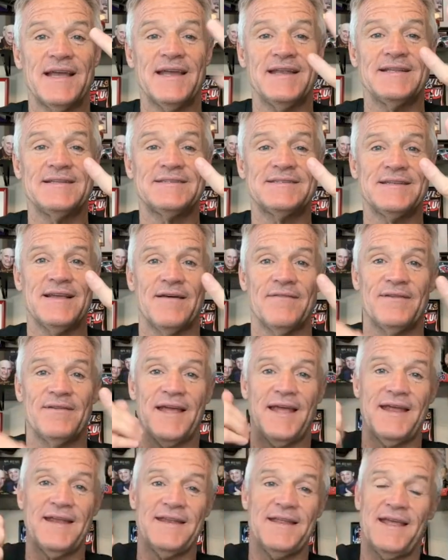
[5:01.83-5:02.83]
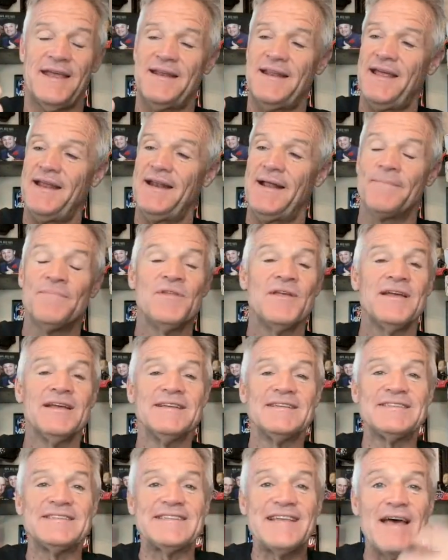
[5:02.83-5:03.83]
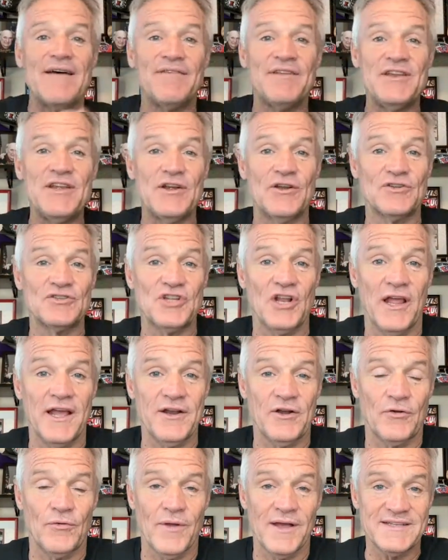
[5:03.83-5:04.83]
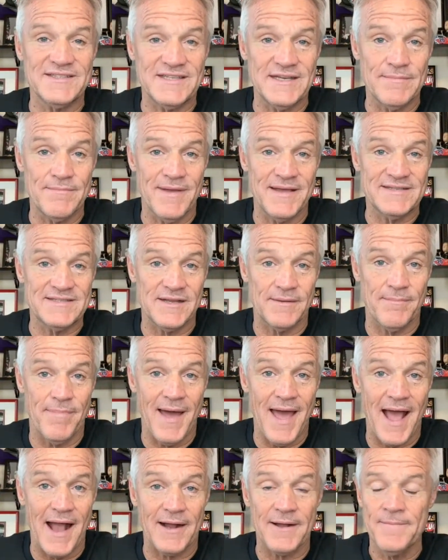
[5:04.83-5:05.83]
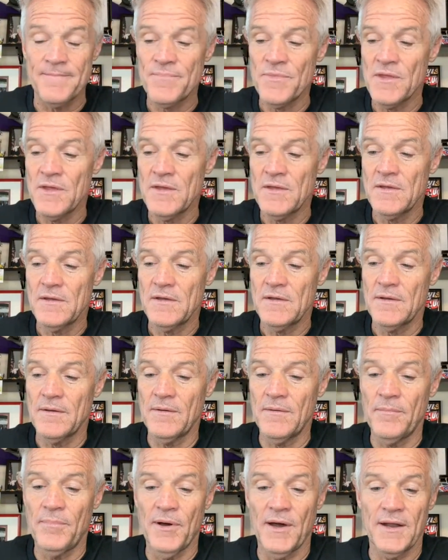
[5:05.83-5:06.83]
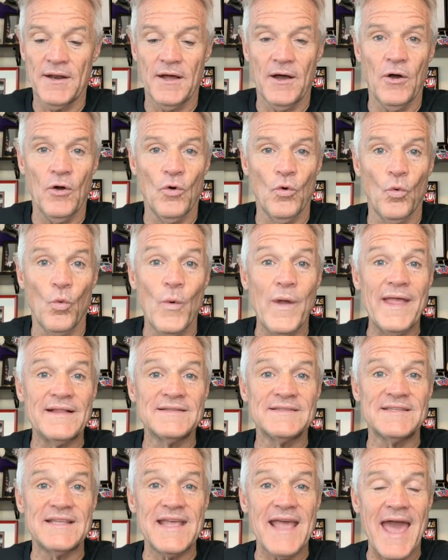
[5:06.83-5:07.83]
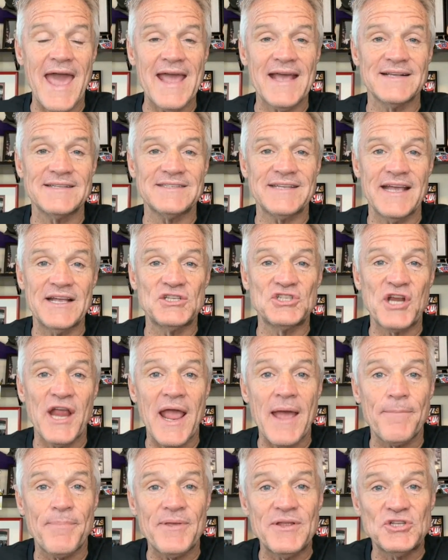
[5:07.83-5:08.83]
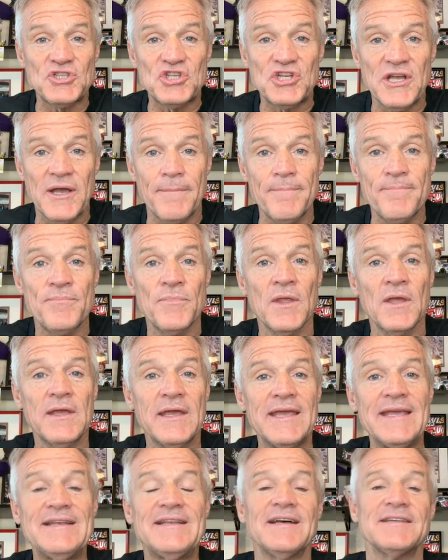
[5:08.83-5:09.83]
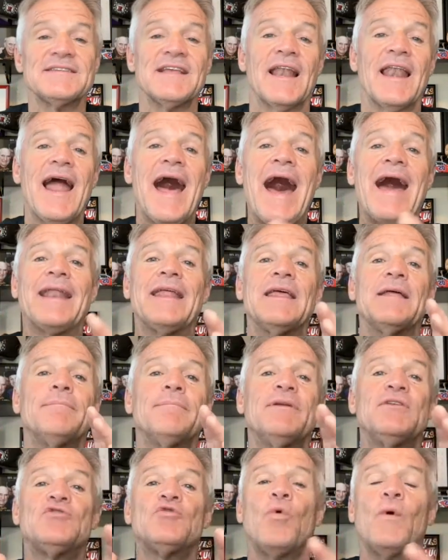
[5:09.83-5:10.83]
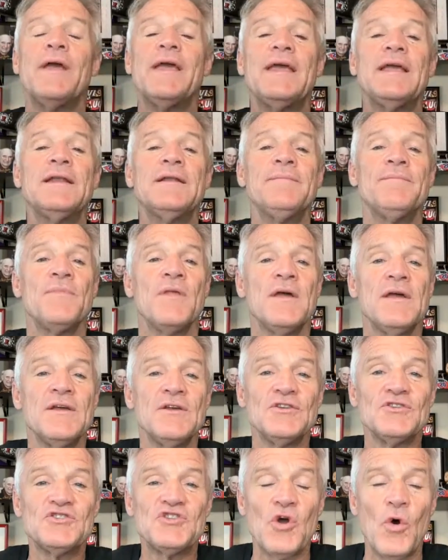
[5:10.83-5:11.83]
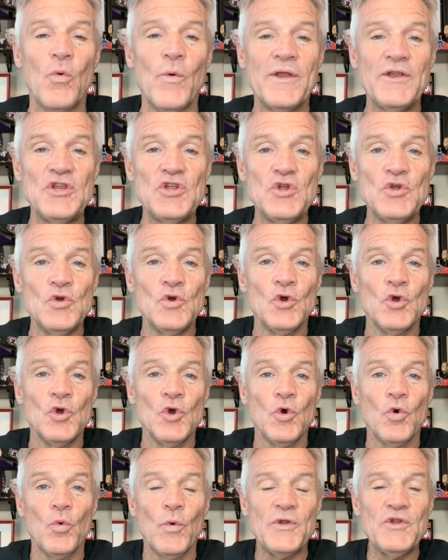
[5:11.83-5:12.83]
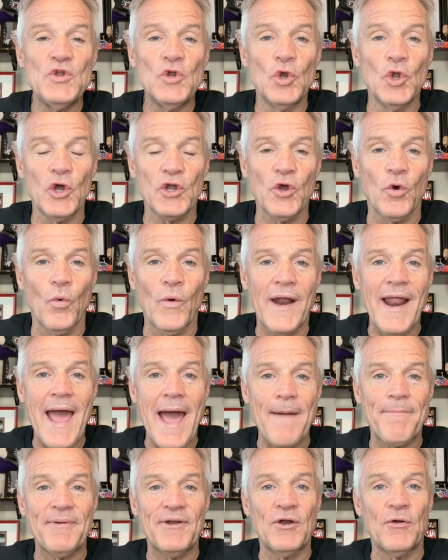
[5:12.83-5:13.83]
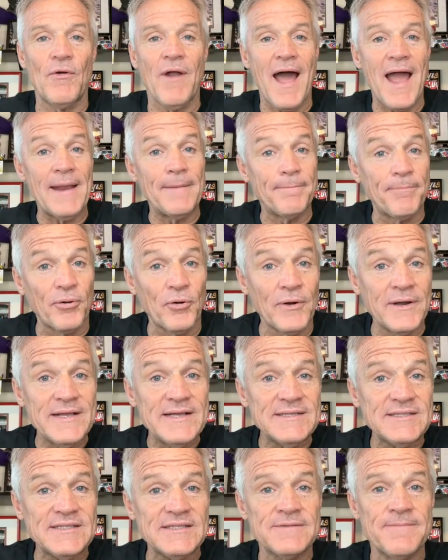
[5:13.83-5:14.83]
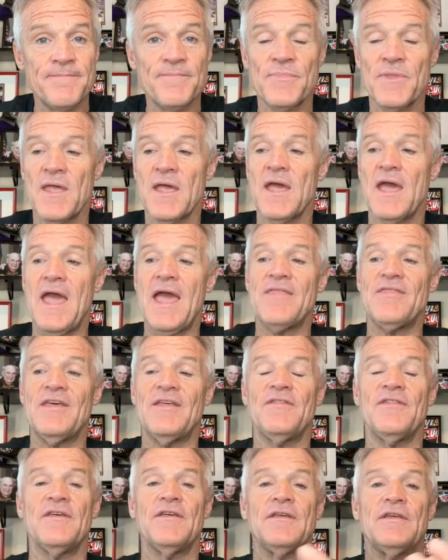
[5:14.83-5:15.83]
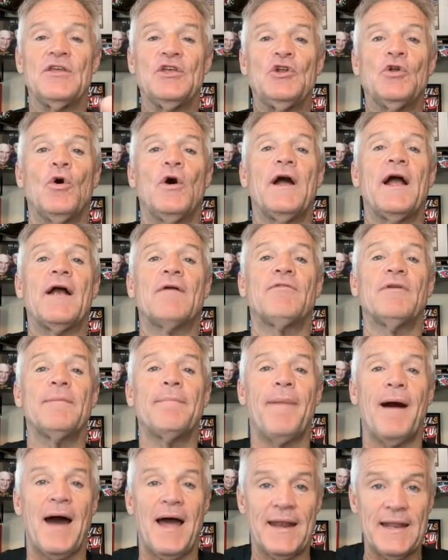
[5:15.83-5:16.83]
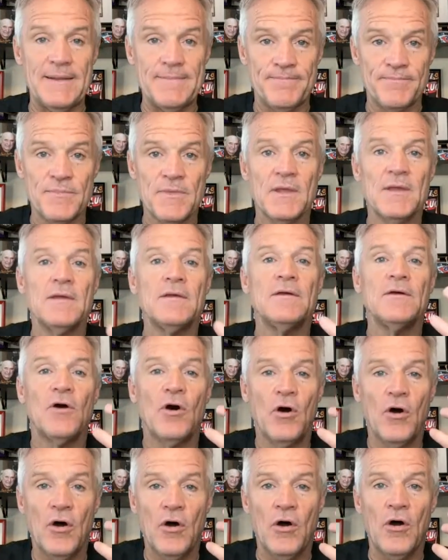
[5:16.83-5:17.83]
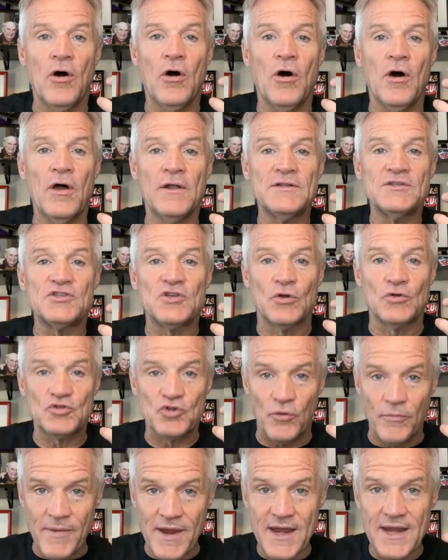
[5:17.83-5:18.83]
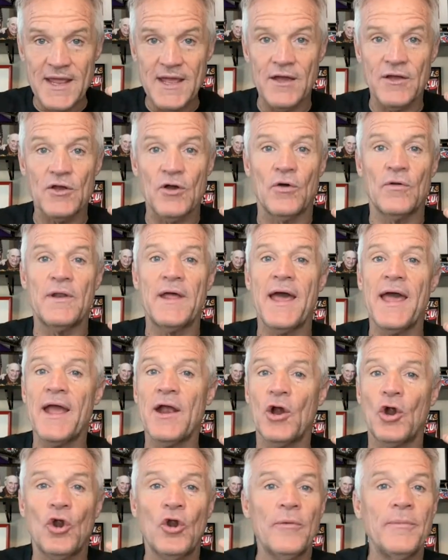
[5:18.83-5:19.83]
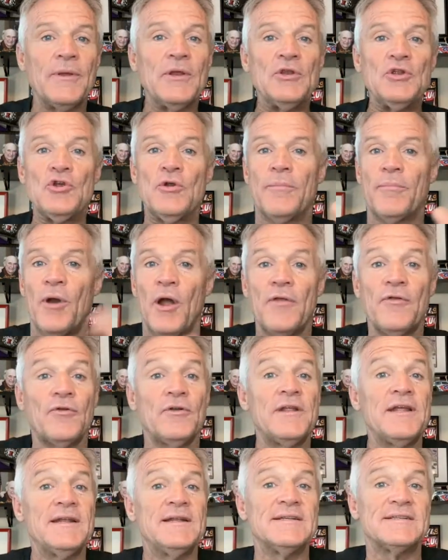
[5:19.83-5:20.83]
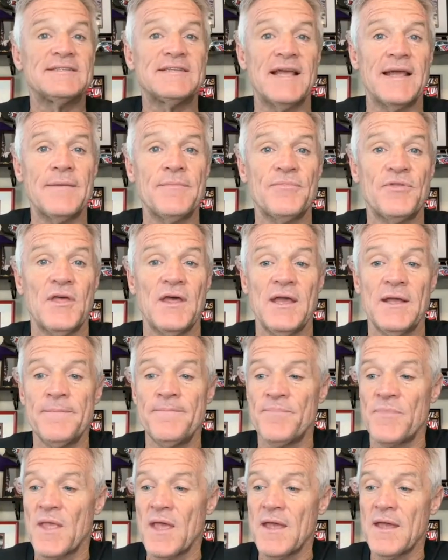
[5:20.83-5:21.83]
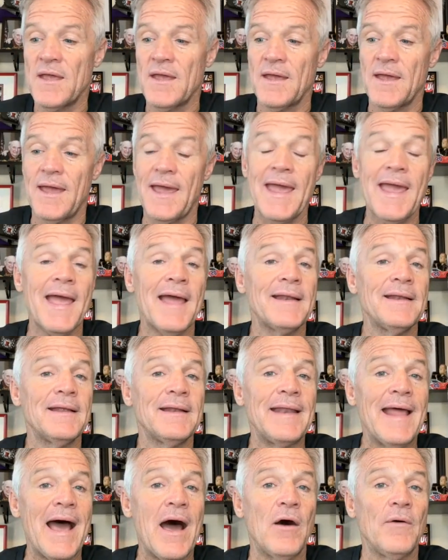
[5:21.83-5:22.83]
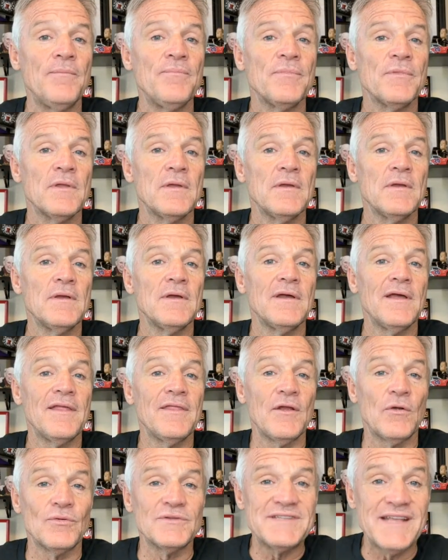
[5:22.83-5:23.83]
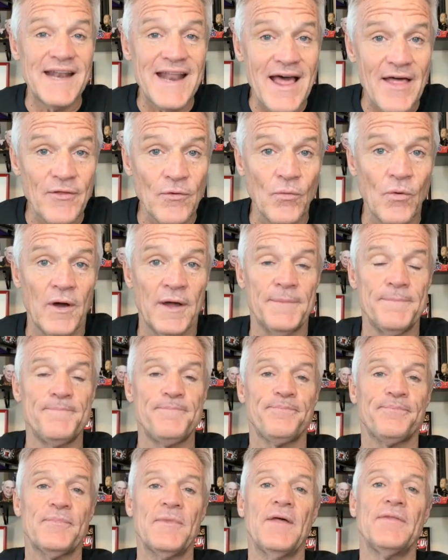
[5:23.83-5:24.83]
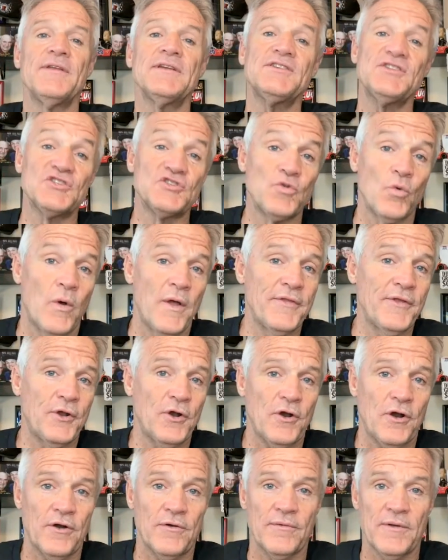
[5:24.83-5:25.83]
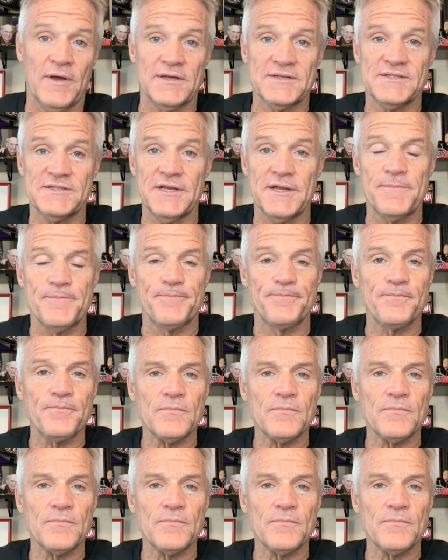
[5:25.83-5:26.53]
87, 88, 89. 7 years later, Rusty makes it back, but wins the ASA championship. He does a lot in between. So when you look at what happened to Ryan Preece, and then, you know, everybody on social media going, hey, Herman, your brother did the same thing. And now there was another one. Now, this is the one that hurt Rusty.